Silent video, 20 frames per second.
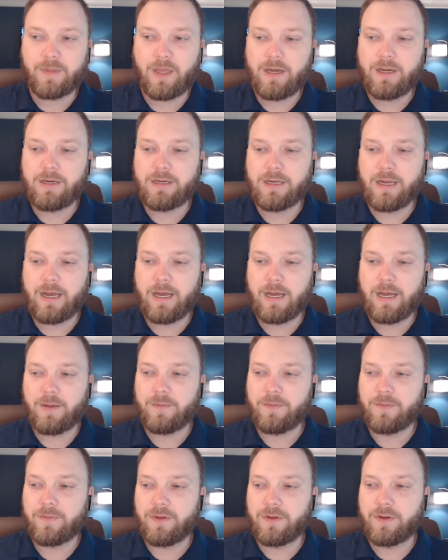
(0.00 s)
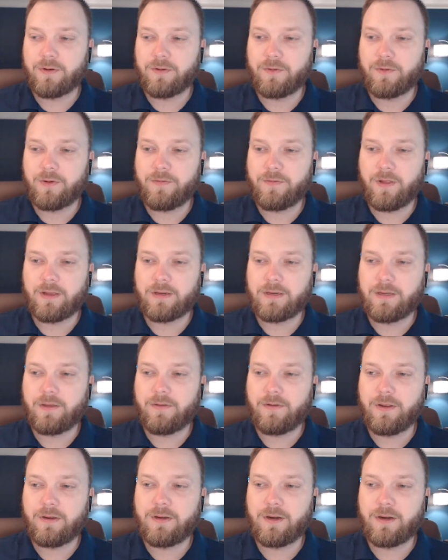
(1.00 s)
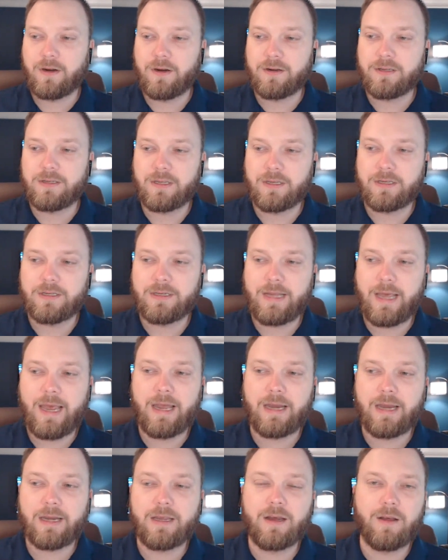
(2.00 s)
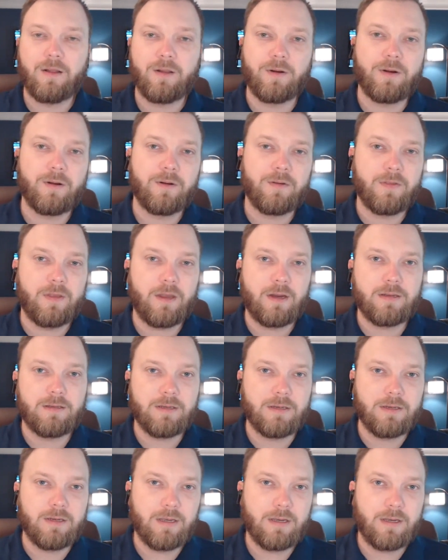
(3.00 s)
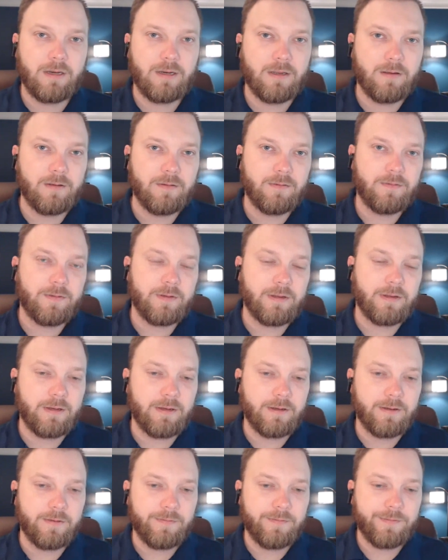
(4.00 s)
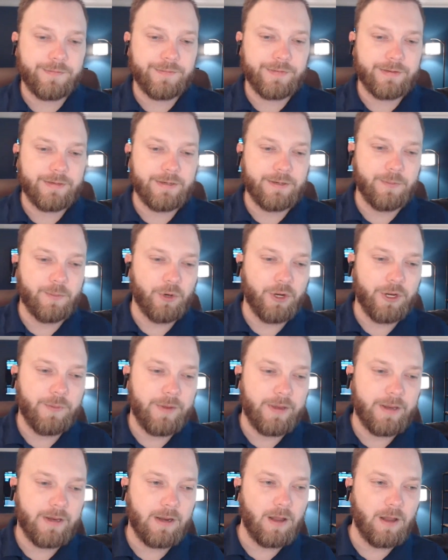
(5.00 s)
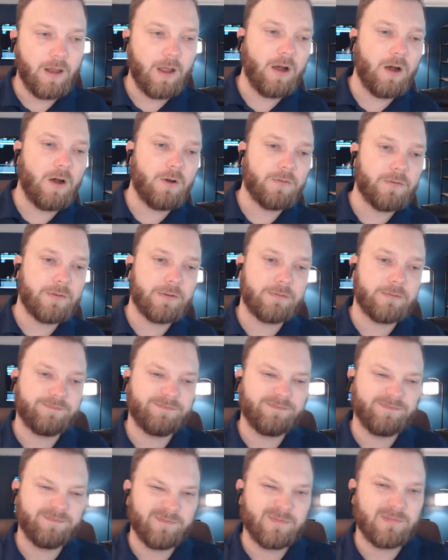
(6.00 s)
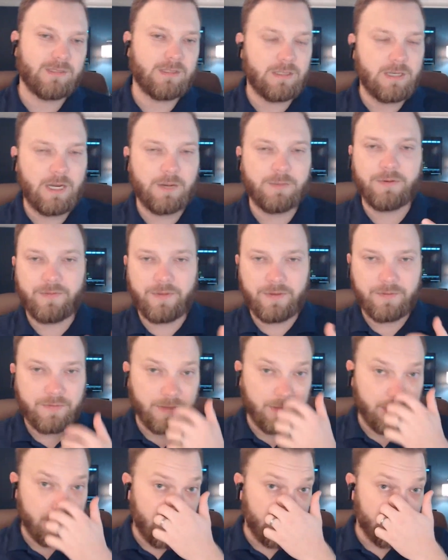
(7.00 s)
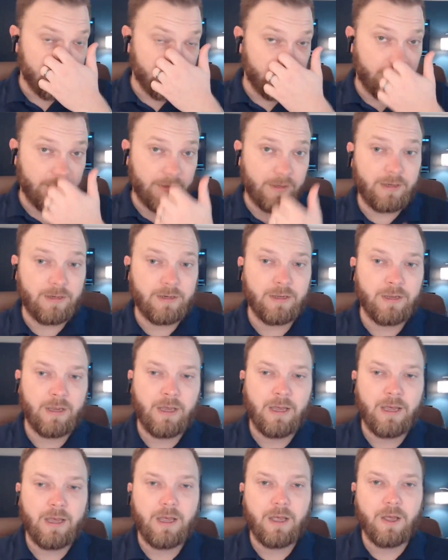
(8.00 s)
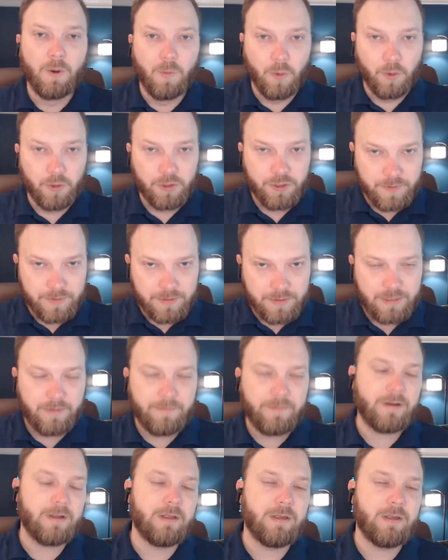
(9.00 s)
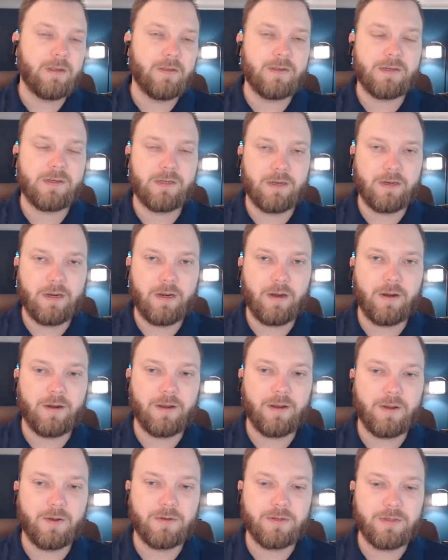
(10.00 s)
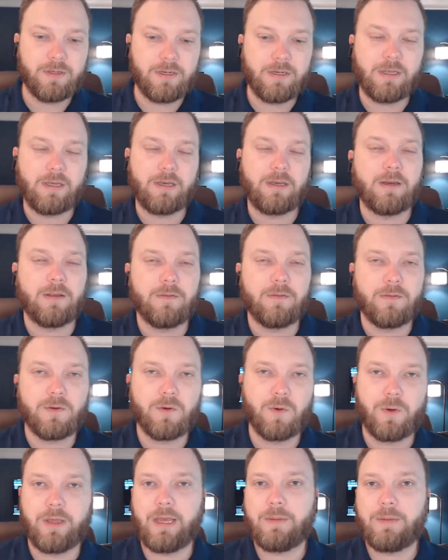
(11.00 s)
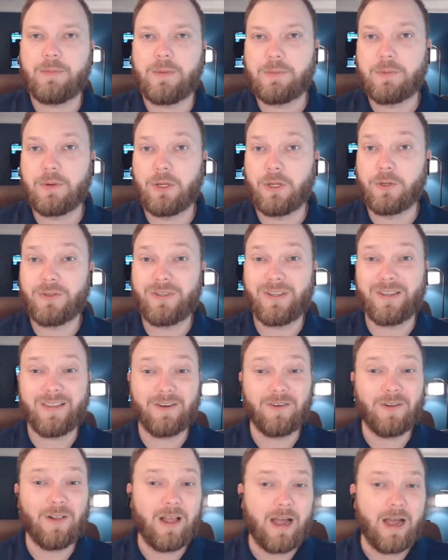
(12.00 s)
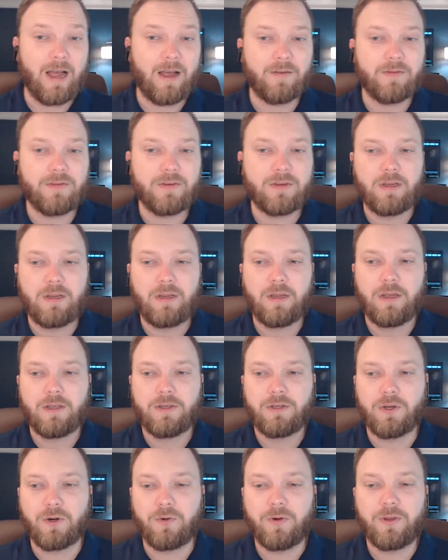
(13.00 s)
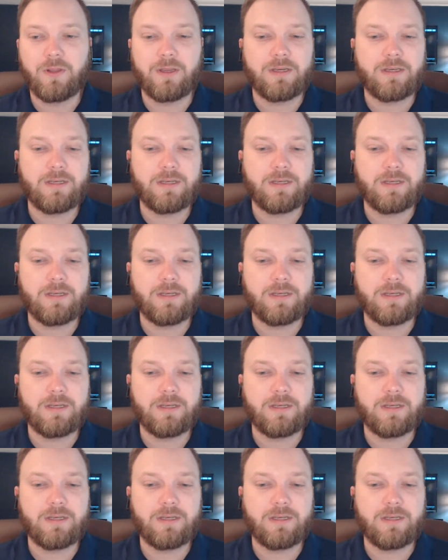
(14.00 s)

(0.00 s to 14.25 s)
anytime your reflectivity turns this tan color, that is indicative of debris being aloft up to 15,000 feet. More specifically in this scenario is indicative of 28 people losing their lives. So a really